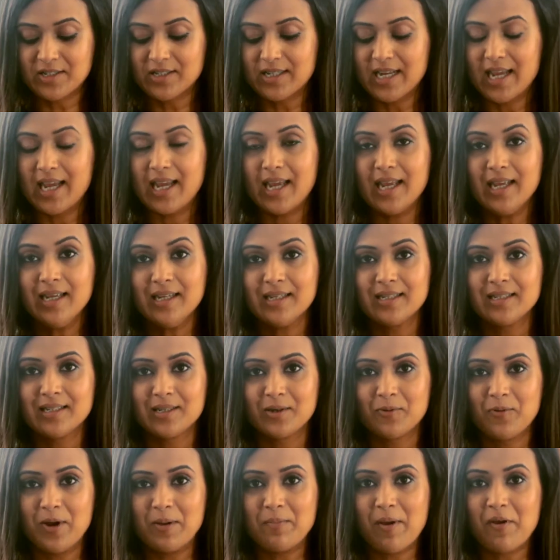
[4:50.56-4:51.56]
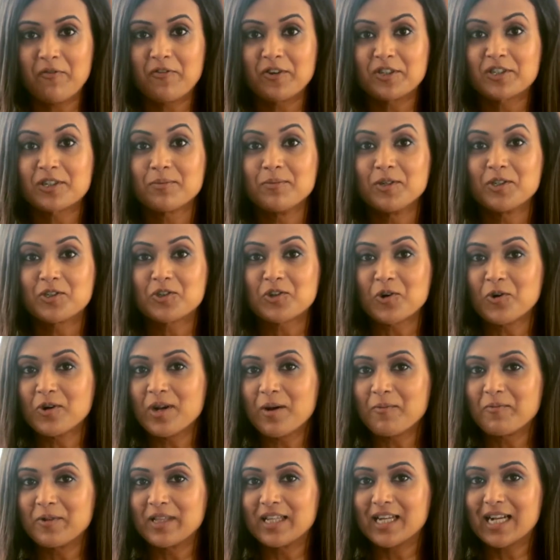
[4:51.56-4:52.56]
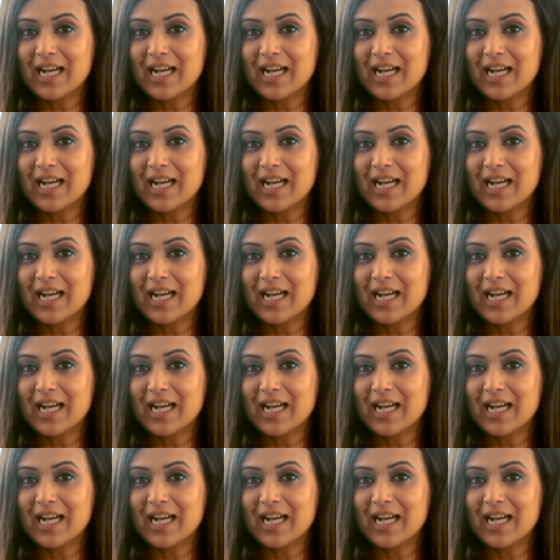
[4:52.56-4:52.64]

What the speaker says: Today, when my fisherman showed up with the